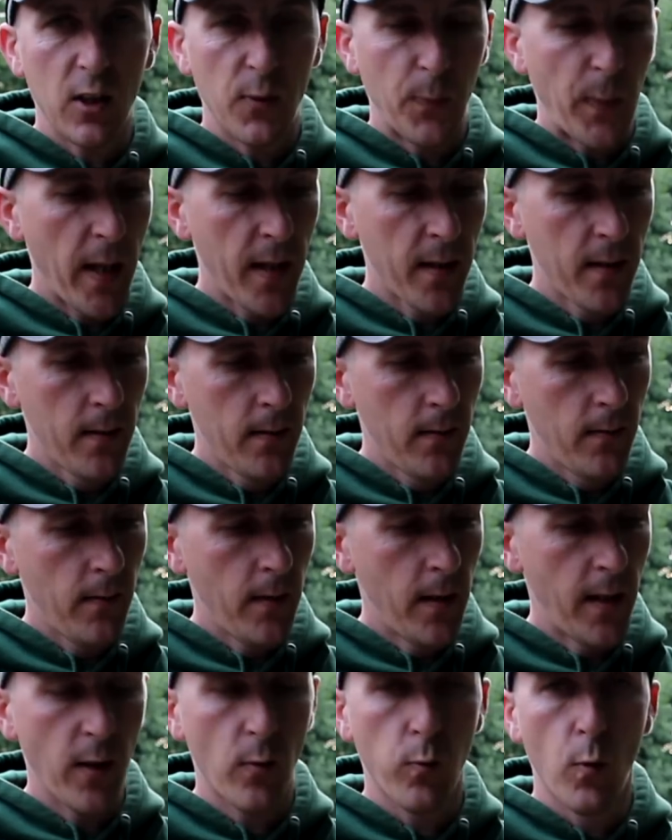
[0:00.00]
spin,
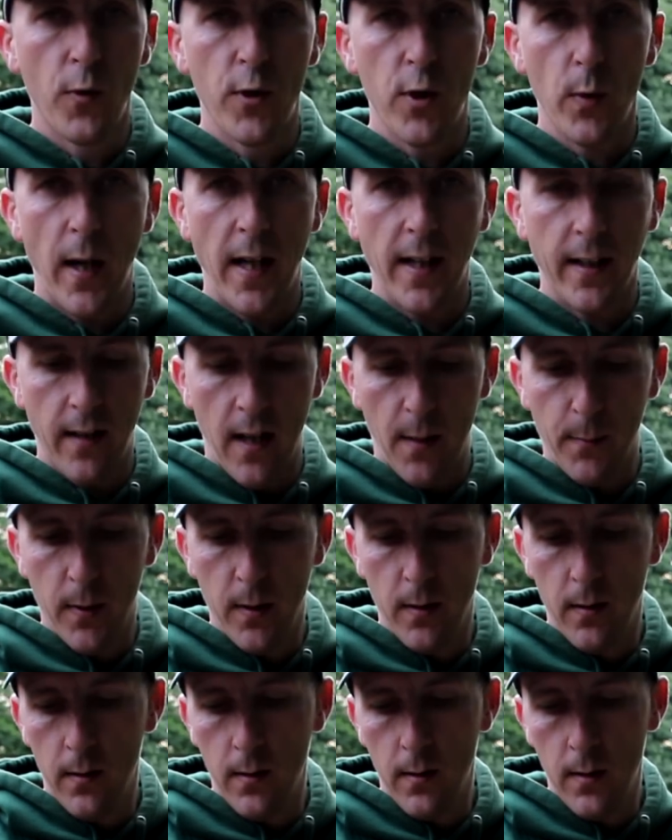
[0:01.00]
and it's 1 to 8 gram.
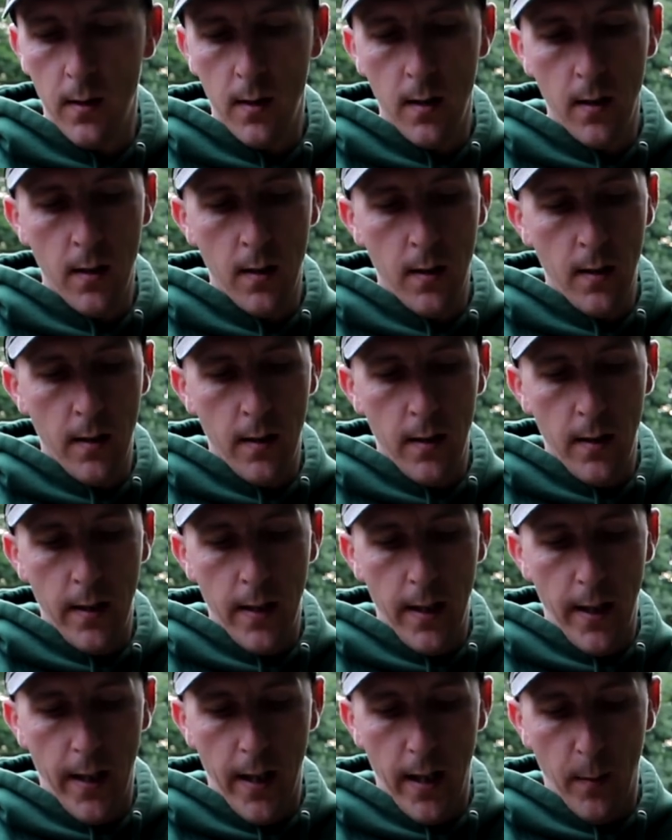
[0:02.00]

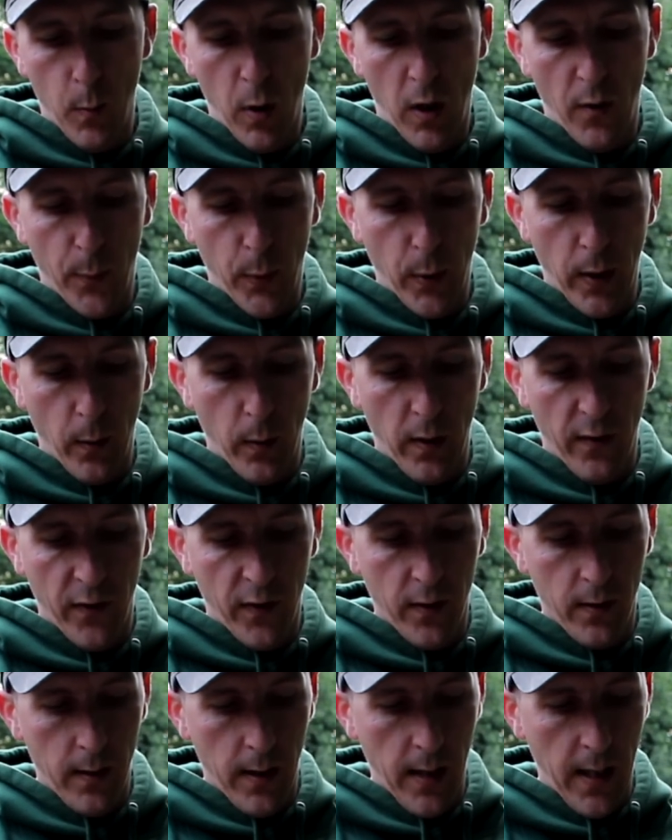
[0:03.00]
And what I've put it with
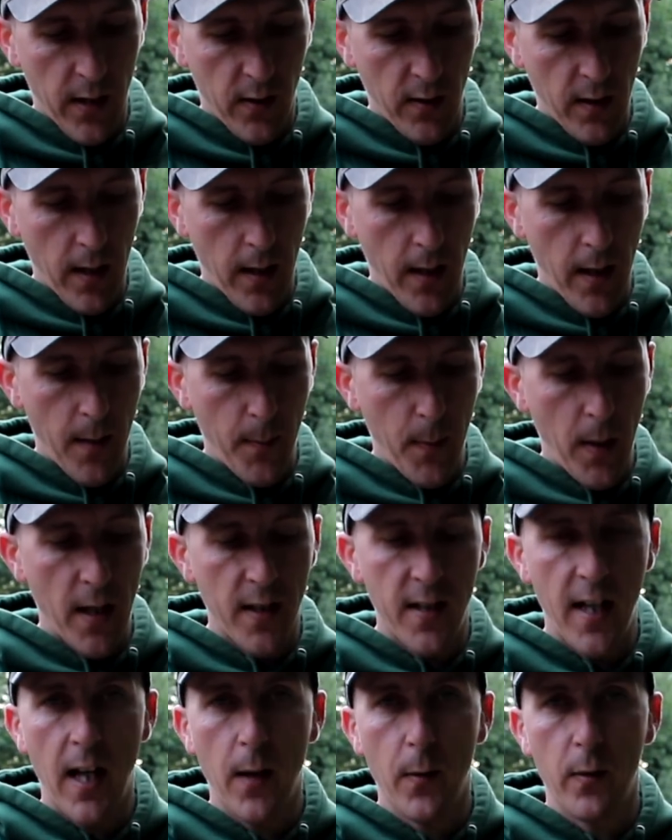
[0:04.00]
is a
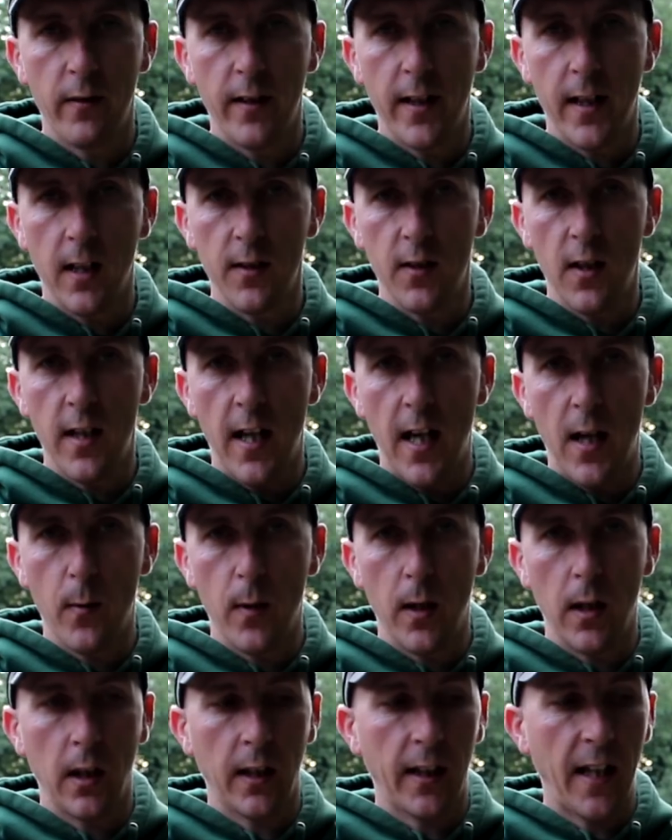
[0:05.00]
Daiwa reel. It's a
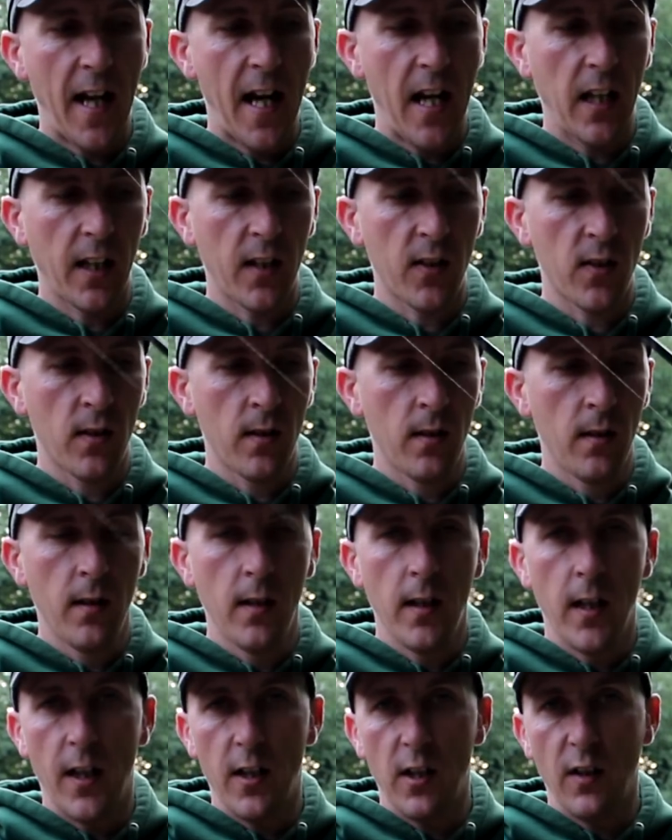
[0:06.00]
Daiwa Legalis,
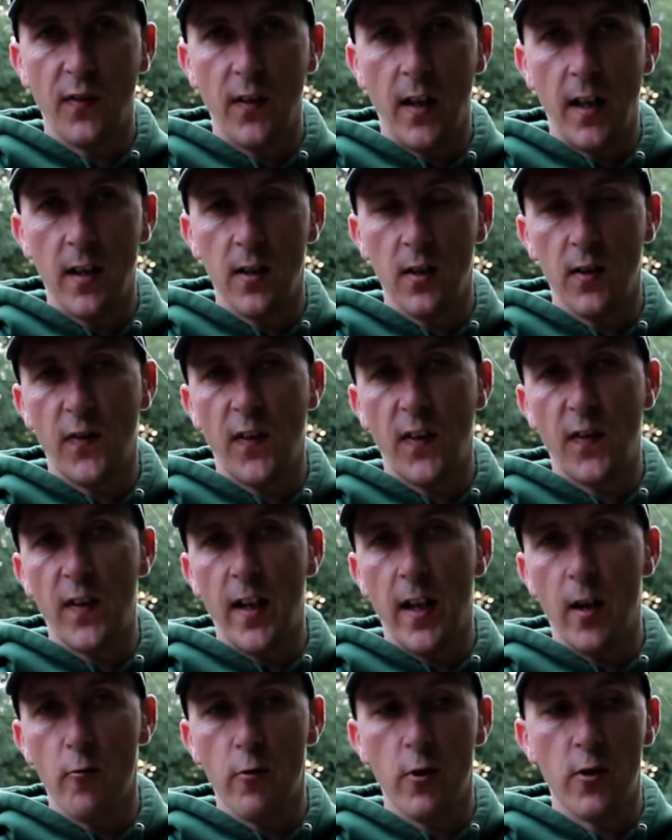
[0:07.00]
and it's a
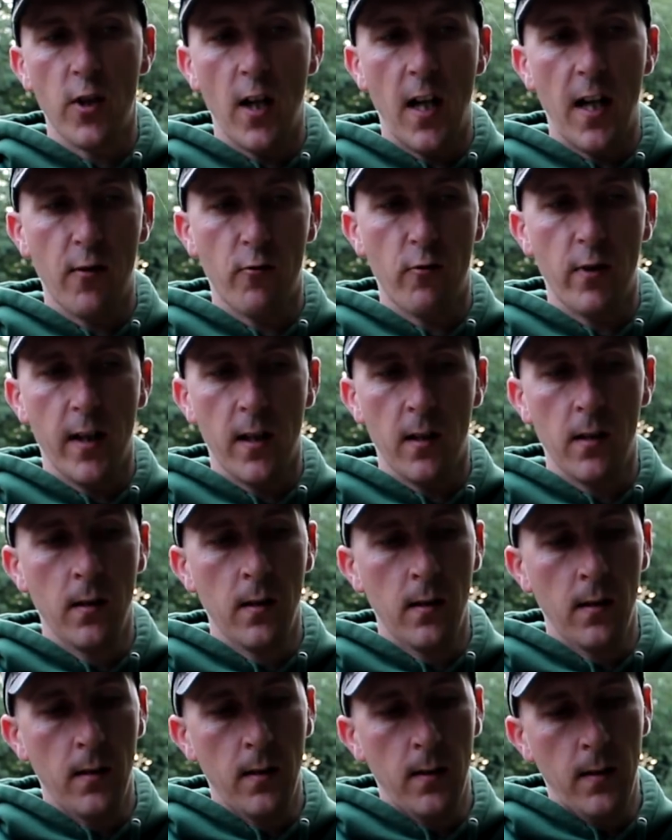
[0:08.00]
1500 size reel.
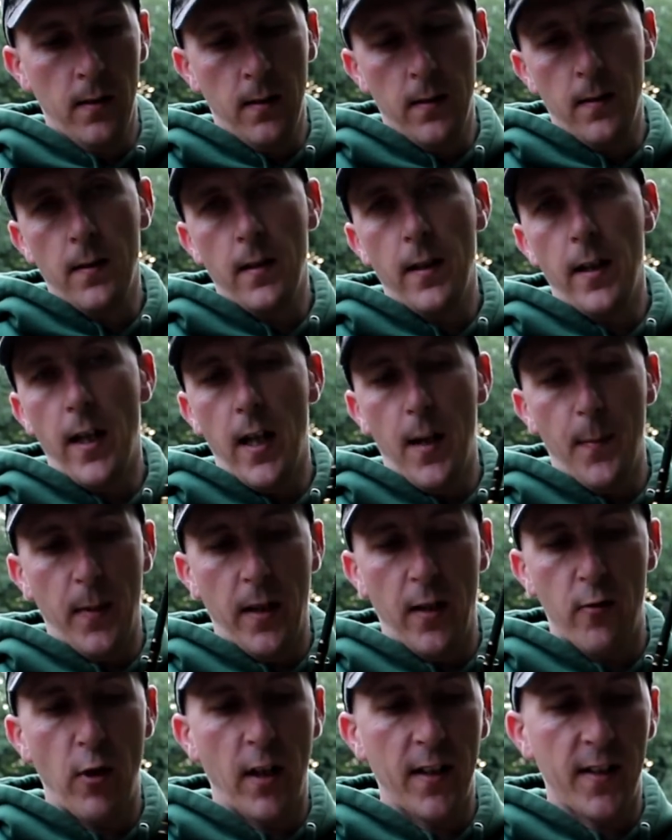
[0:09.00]

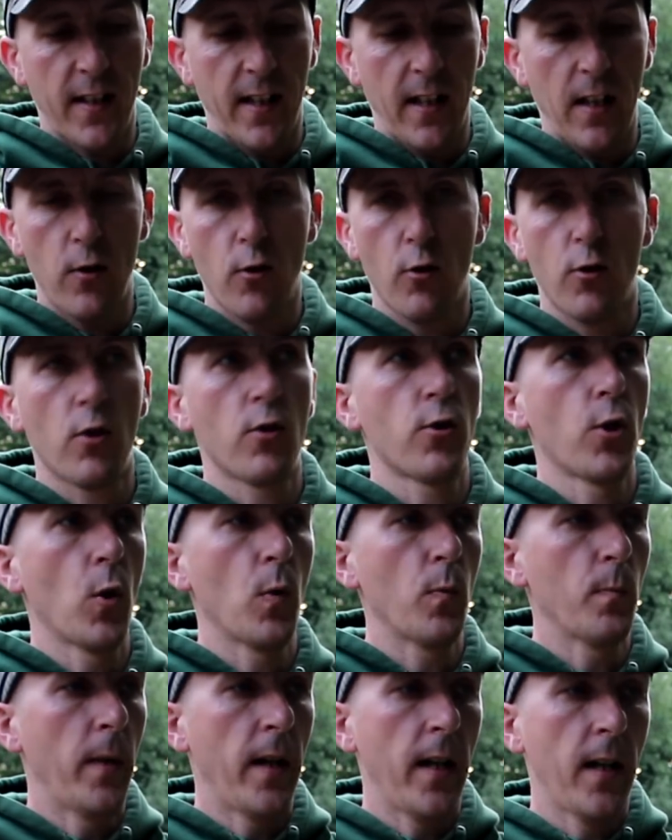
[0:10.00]
I've tried to get it just to
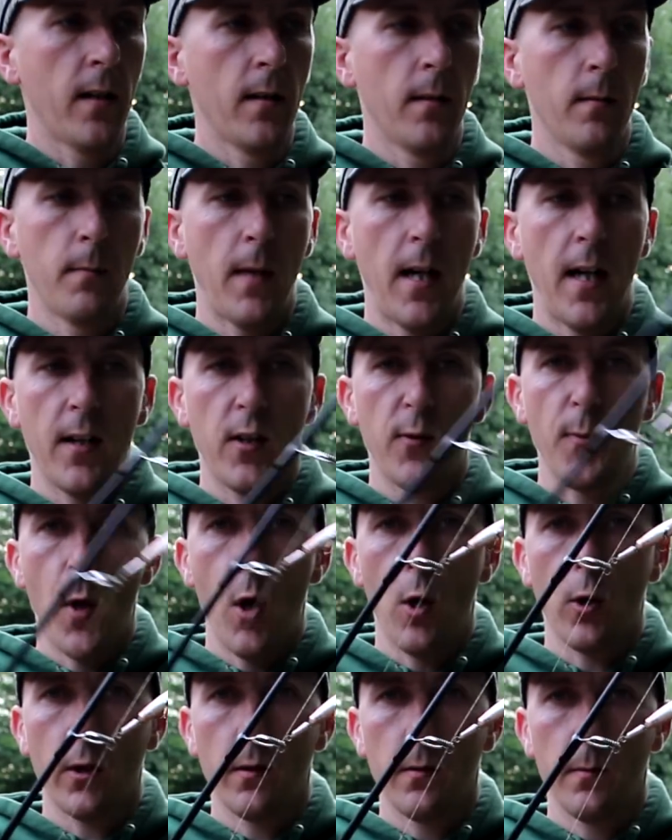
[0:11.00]
suit me, my
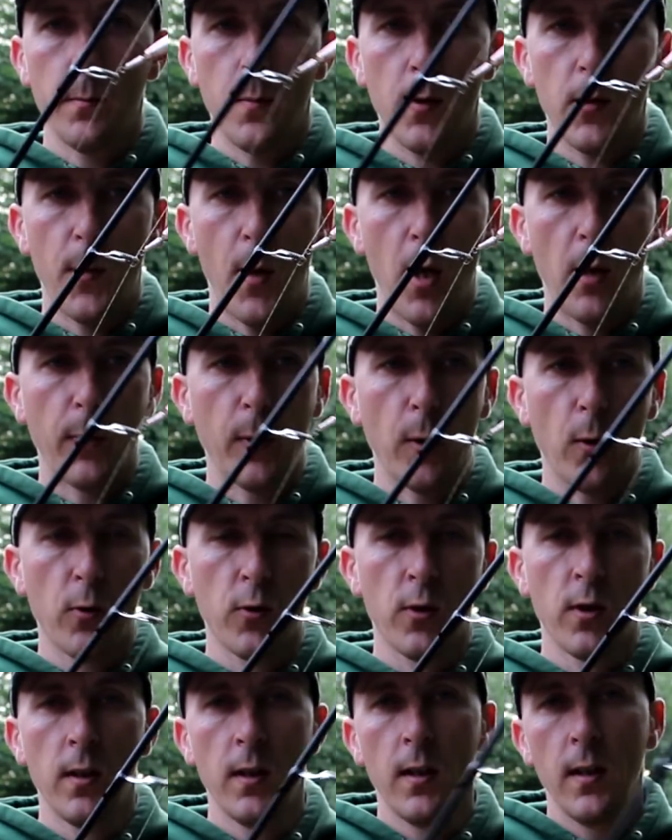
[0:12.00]
small
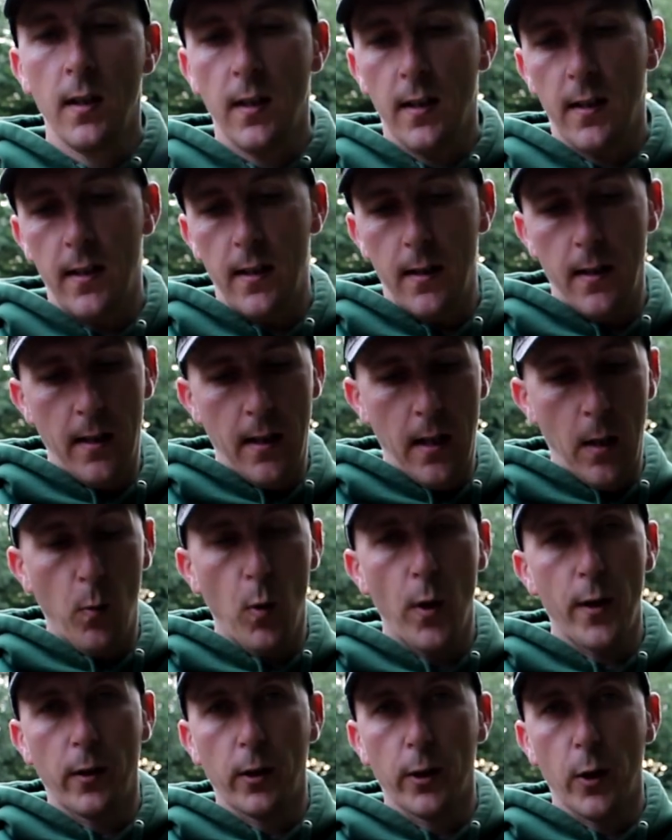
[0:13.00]
plugs. And
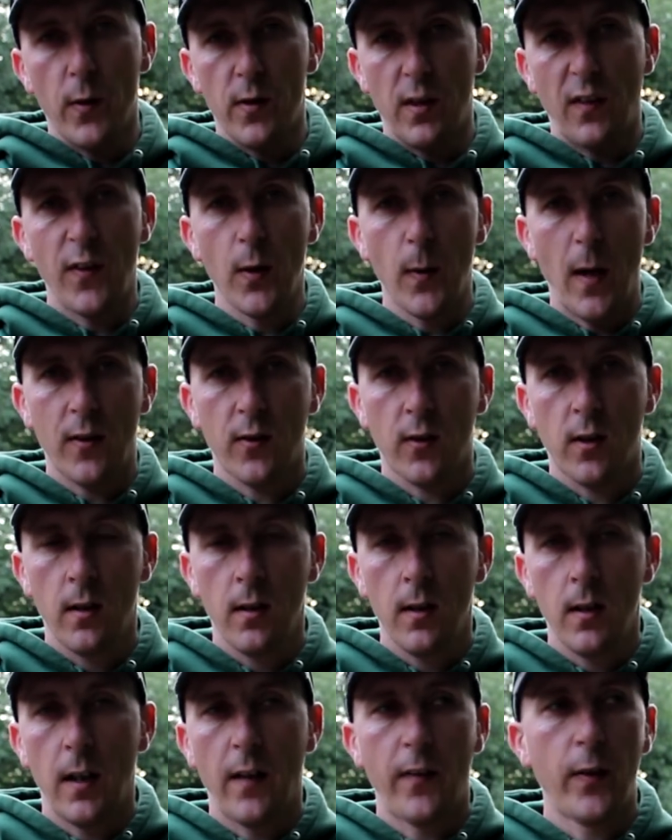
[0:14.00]
what you'll do is if you ask
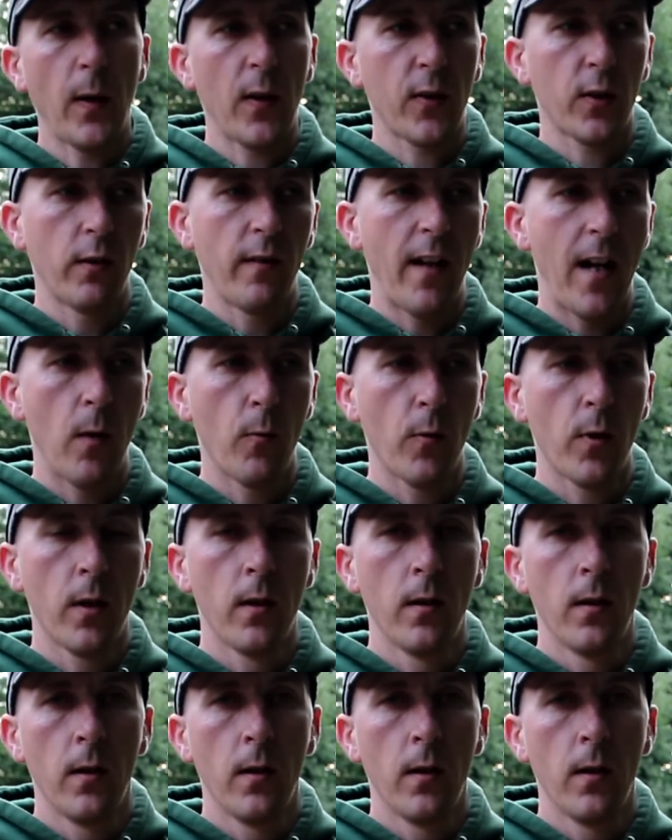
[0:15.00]
around,